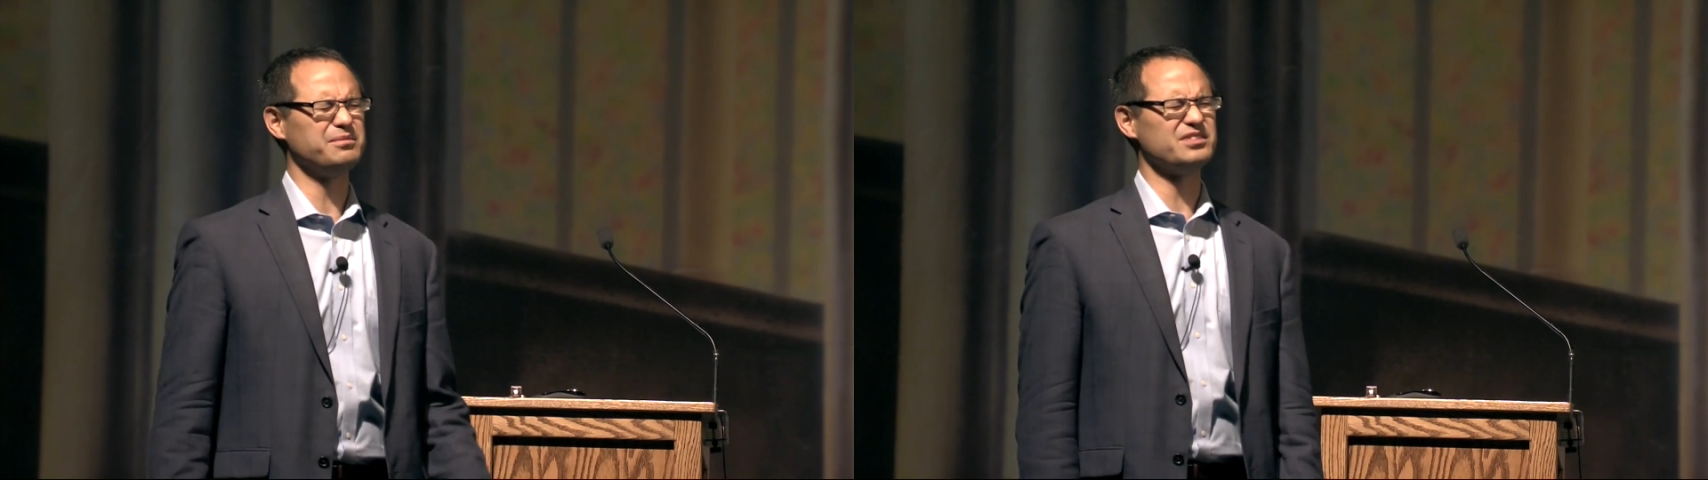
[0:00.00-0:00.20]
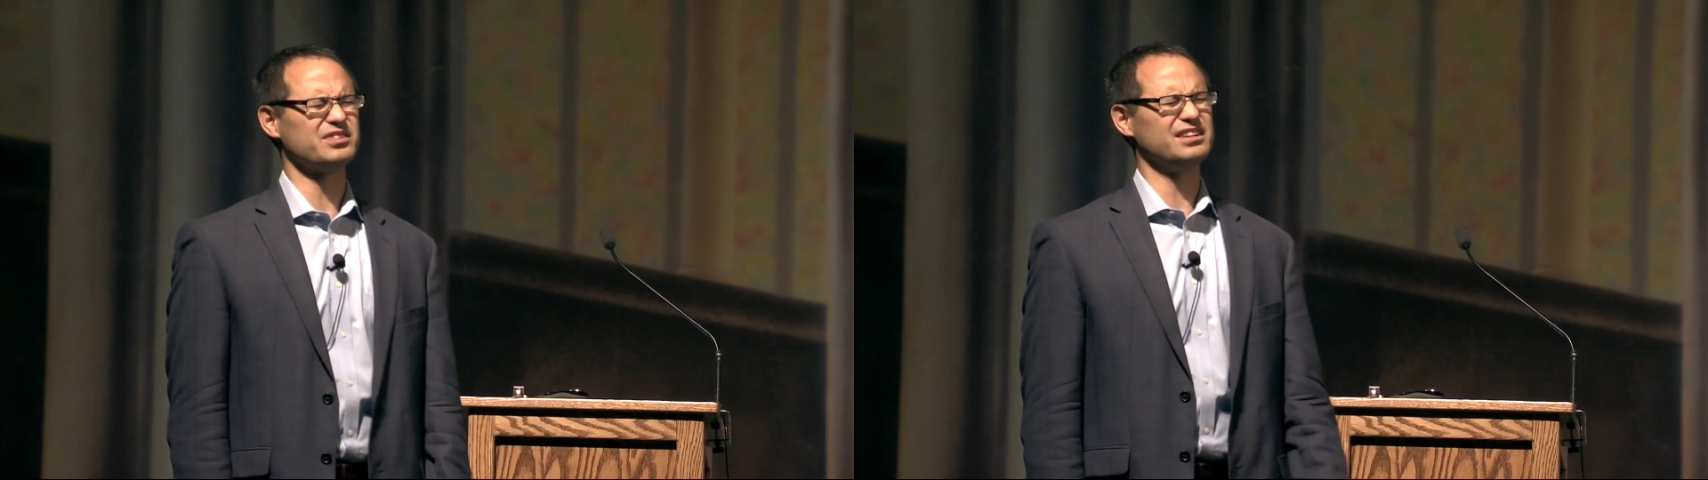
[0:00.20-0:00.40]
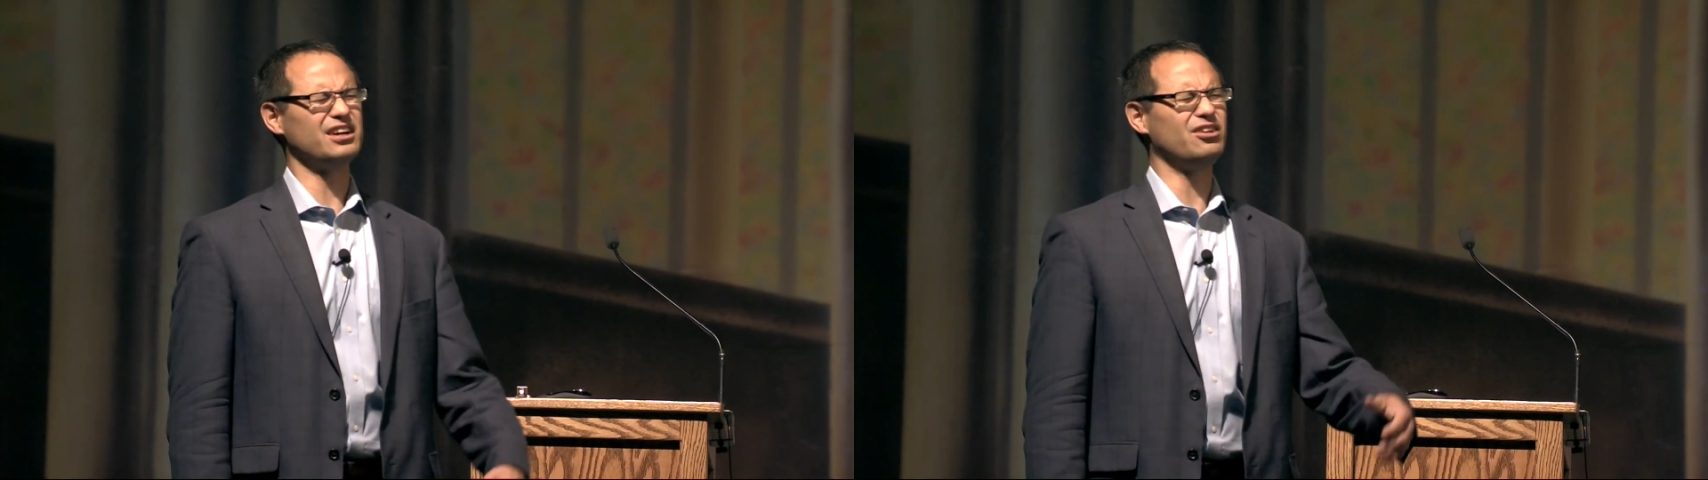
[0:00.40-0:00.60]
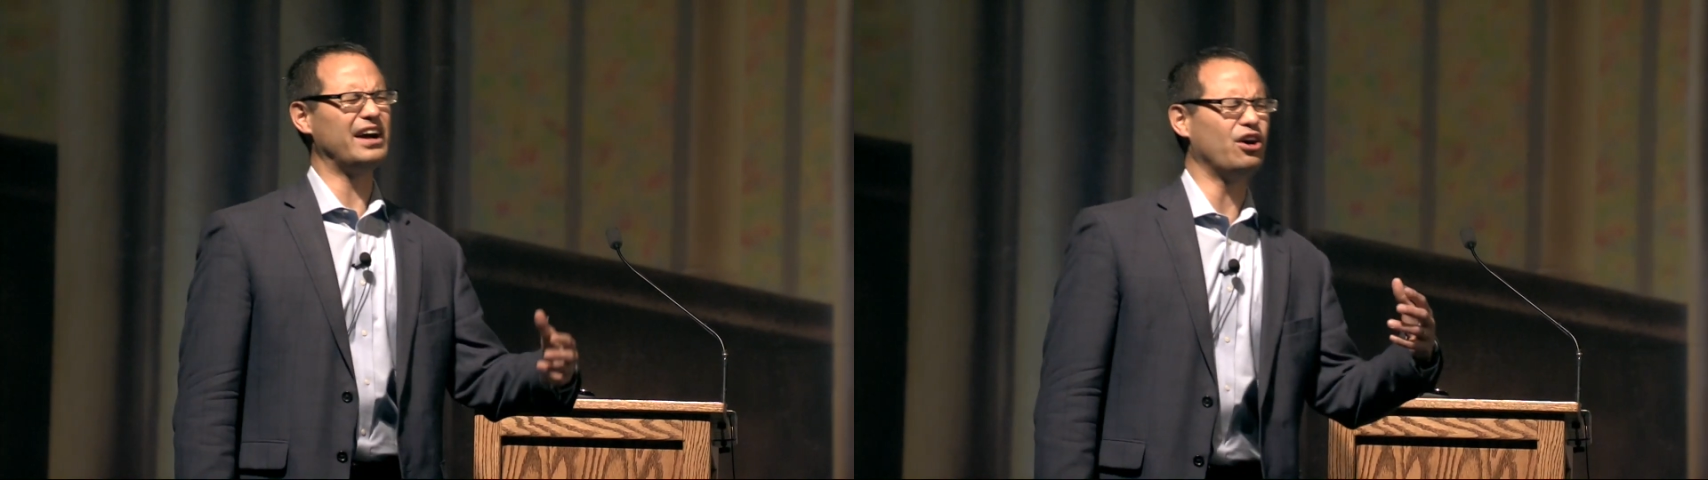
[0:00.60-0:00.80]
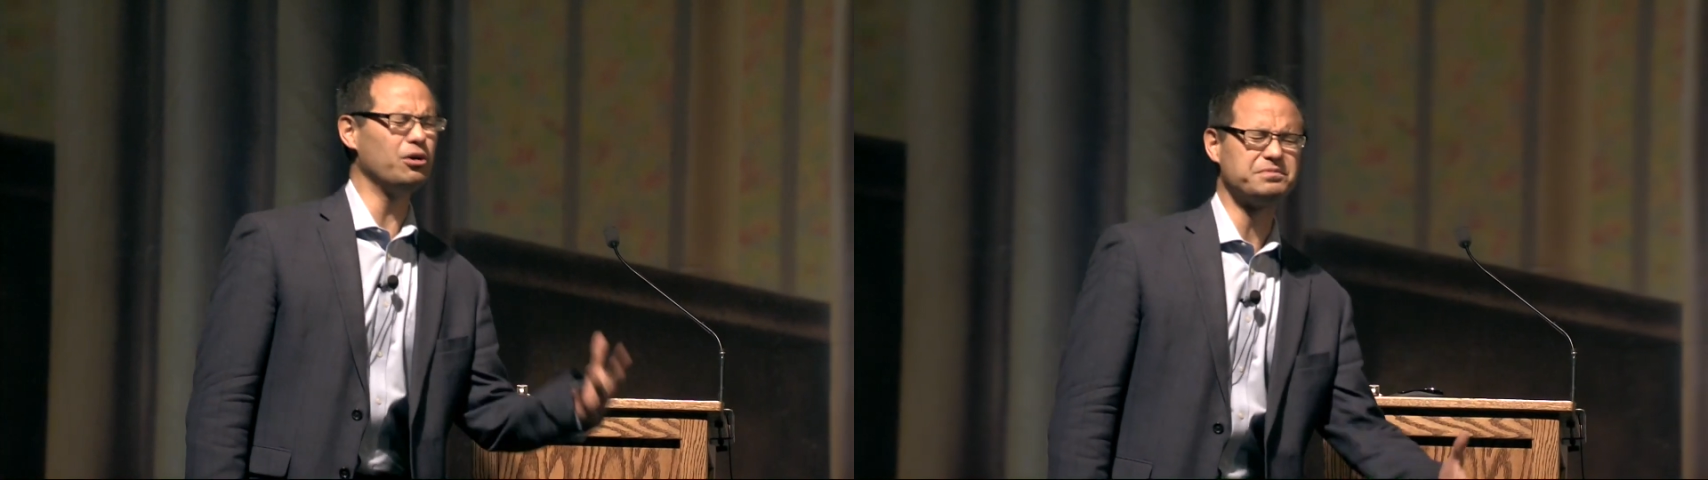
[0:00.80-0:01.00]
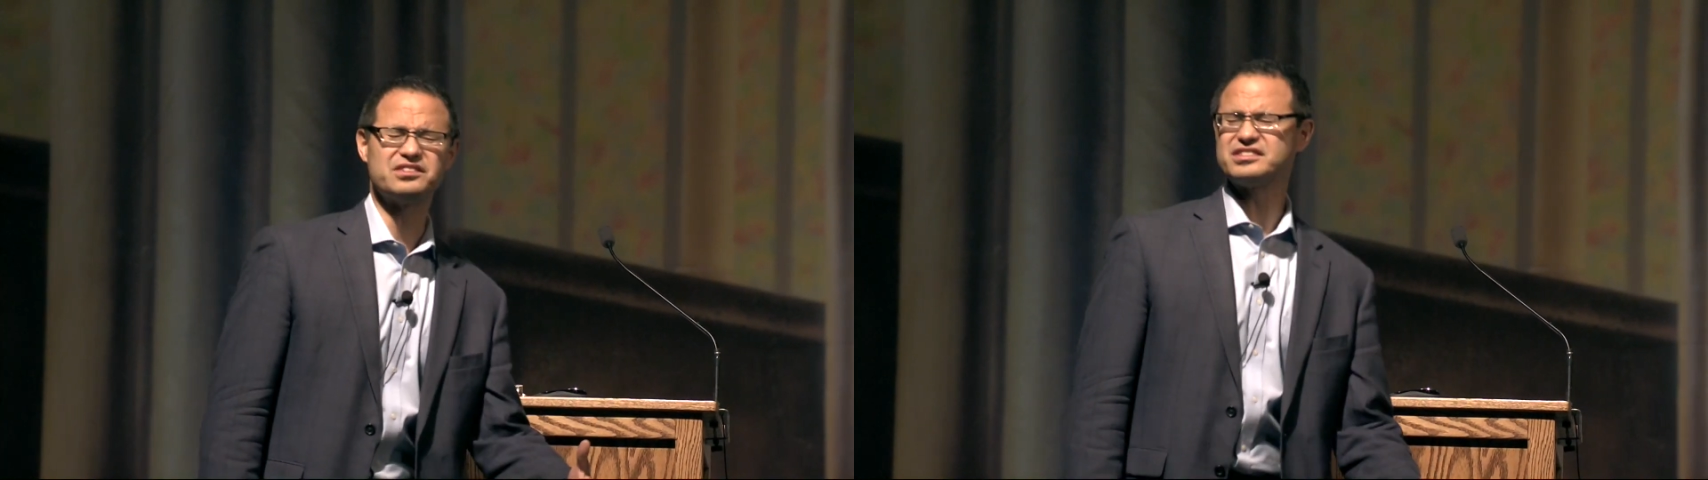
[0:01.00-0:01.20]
We say, no, I hope this